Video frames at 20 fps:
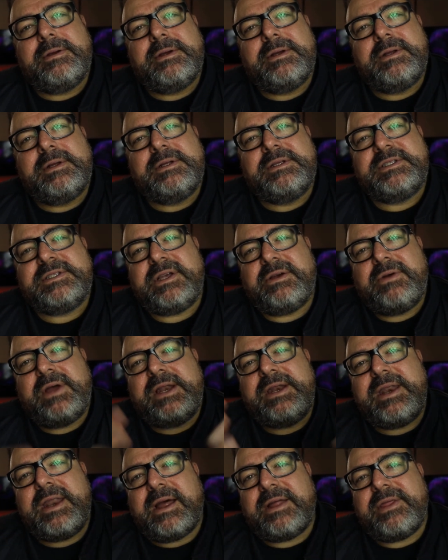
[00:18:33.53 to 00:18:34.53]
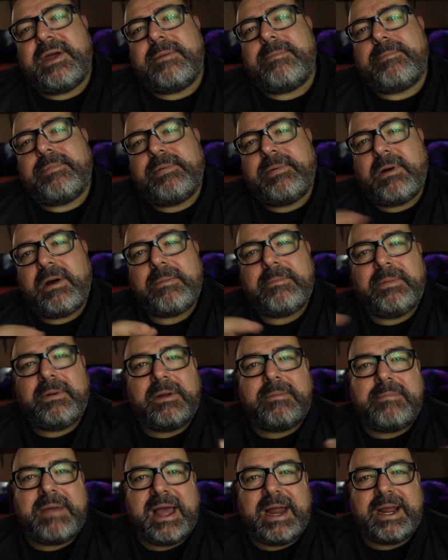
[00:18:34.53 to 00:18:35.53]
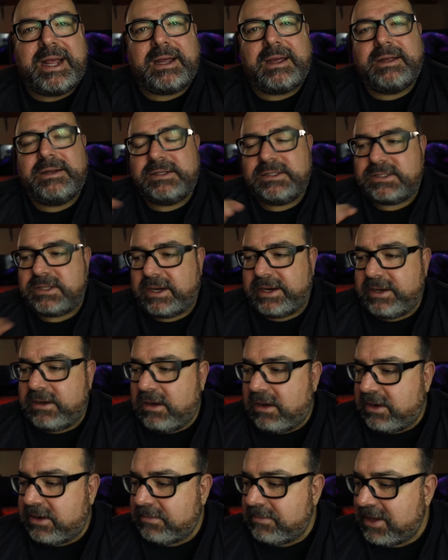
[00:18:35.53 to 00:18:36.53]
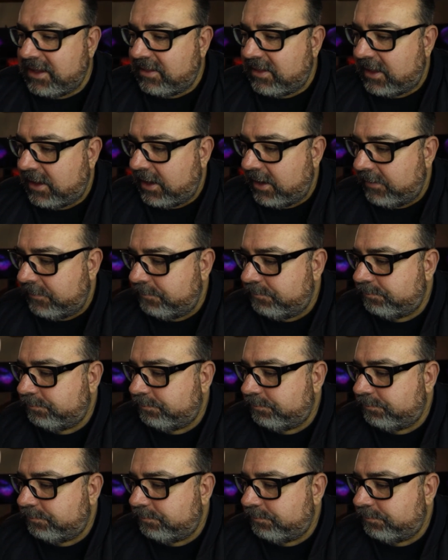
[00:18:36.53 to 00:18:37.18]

So another problematic dichotomy there.